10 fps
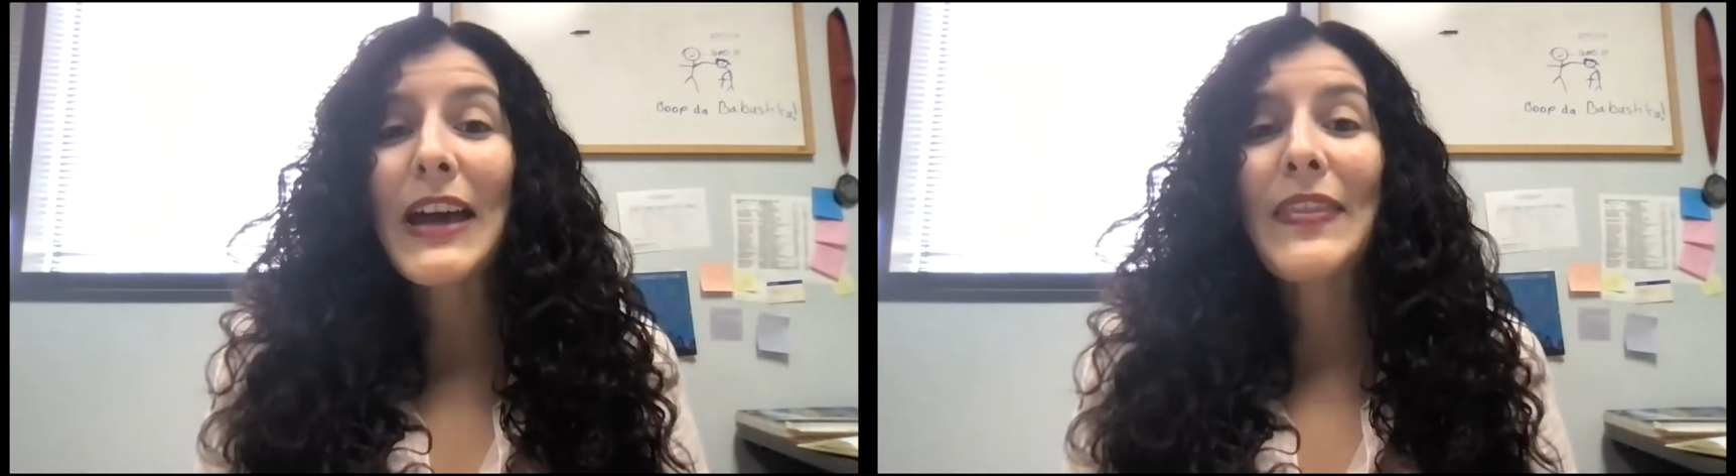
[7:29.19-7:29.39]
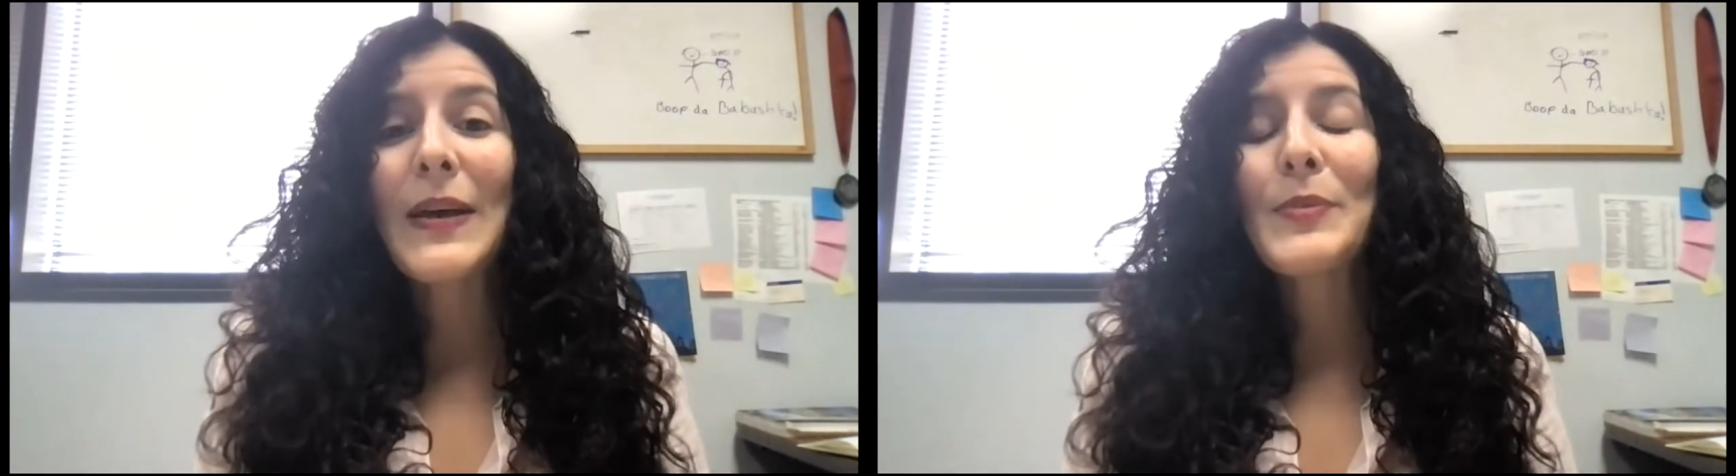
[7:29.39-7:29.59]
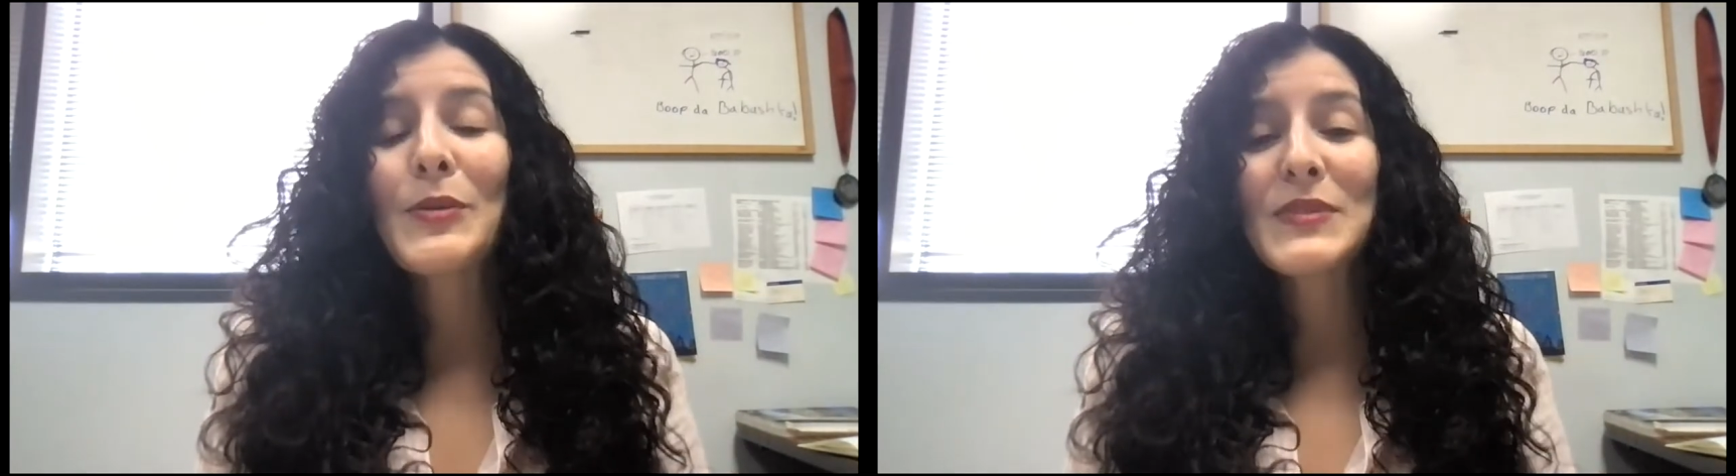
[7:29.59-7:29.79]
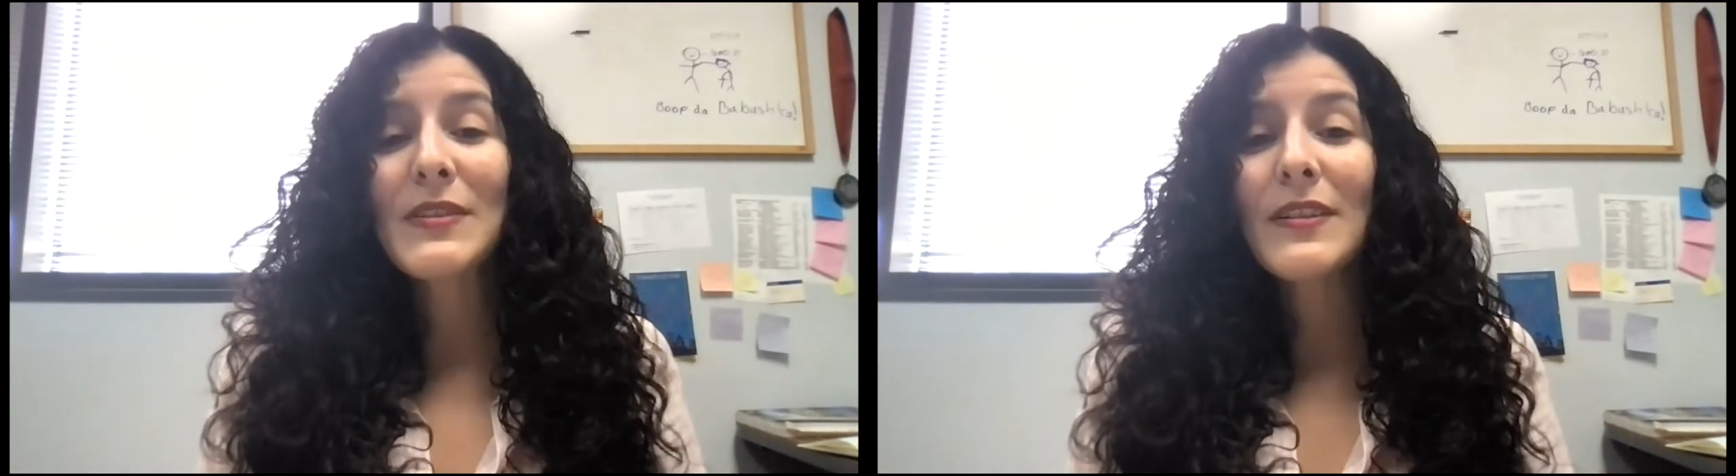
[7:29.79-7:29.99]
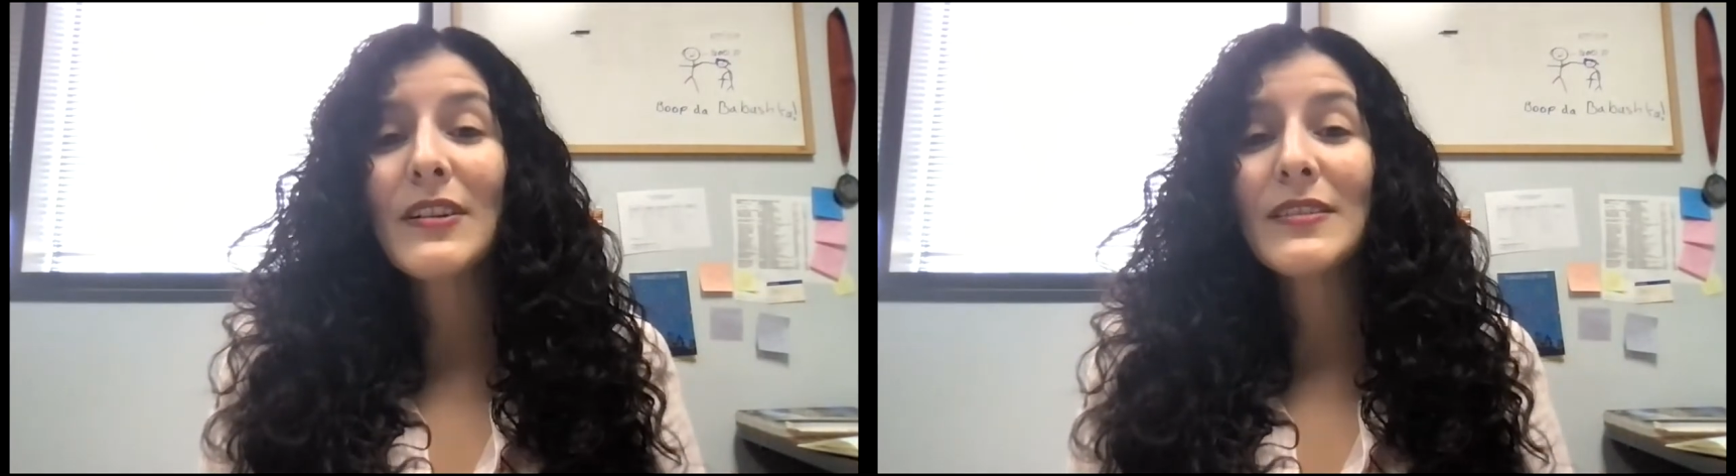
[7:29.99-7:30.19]
and that book was
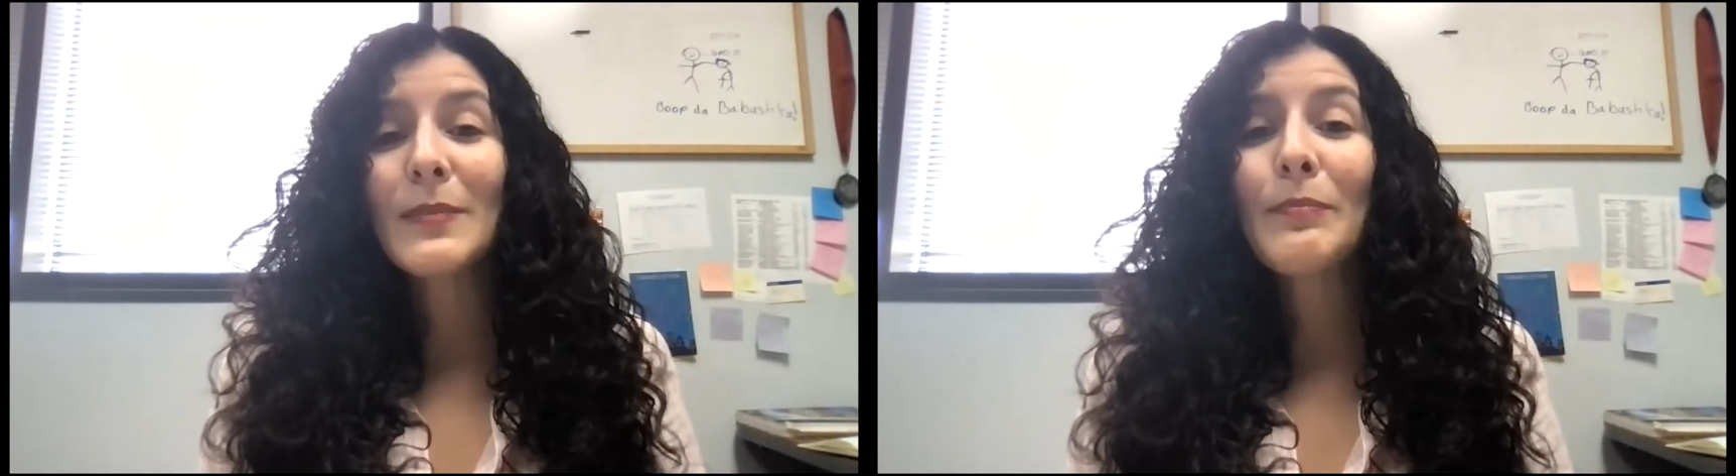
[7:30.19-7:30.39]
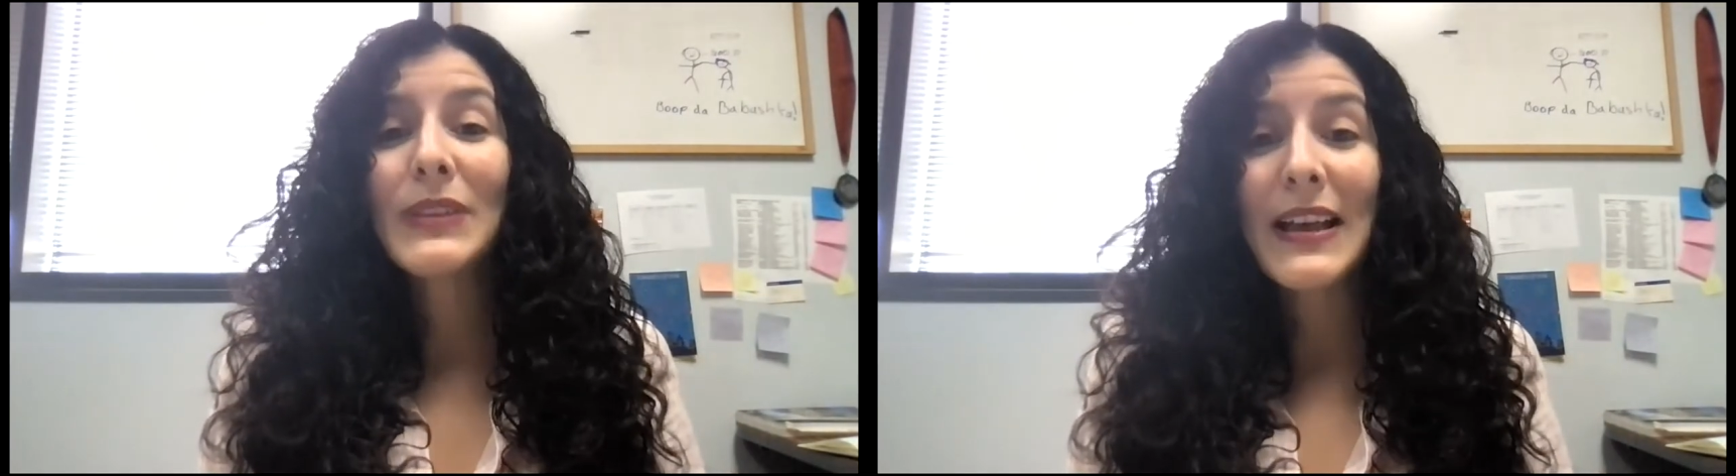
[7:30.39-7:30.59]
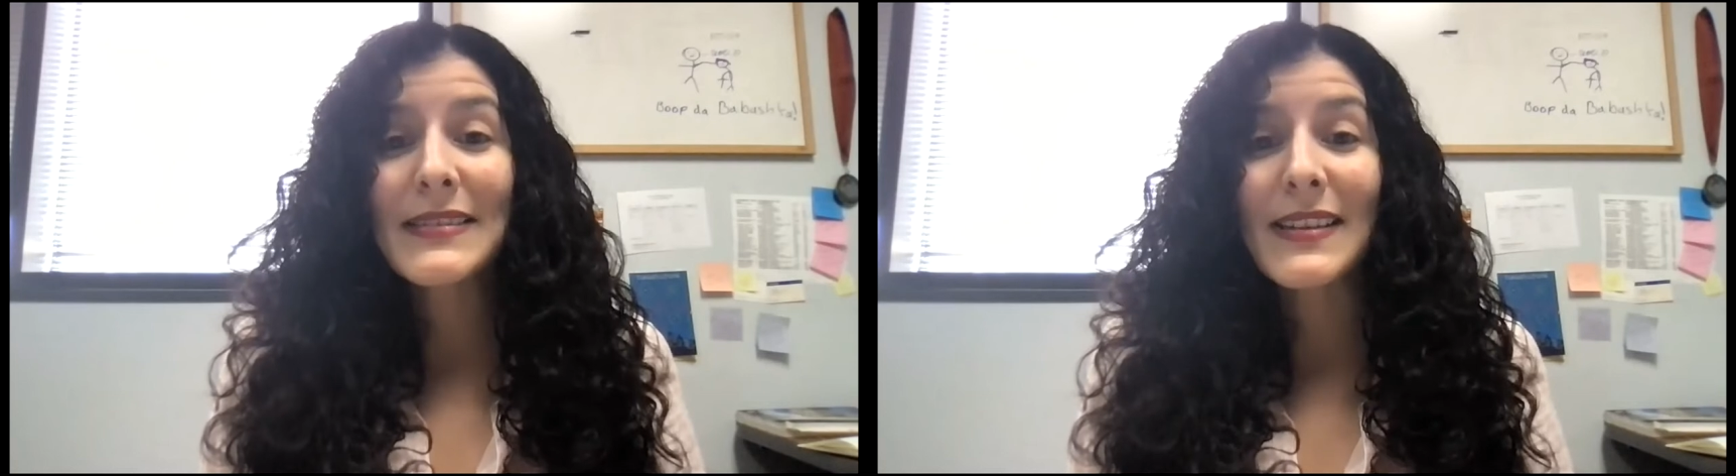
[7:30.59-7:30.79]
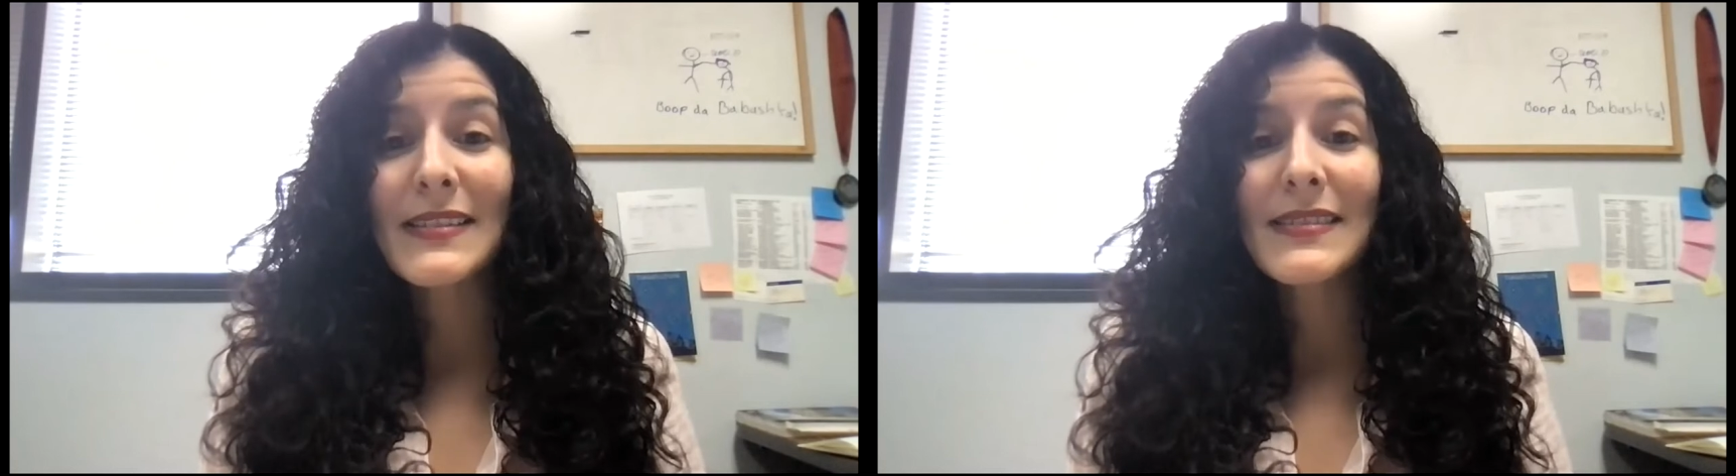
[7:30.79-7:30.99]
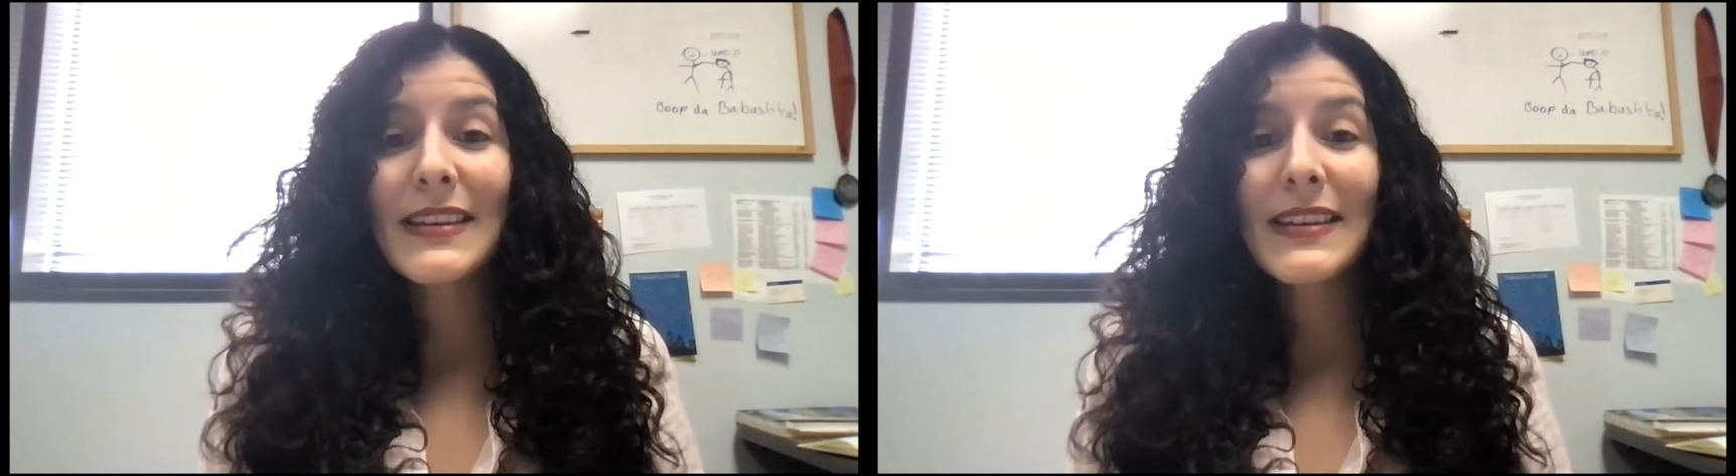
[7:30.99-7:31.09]
called Plazas.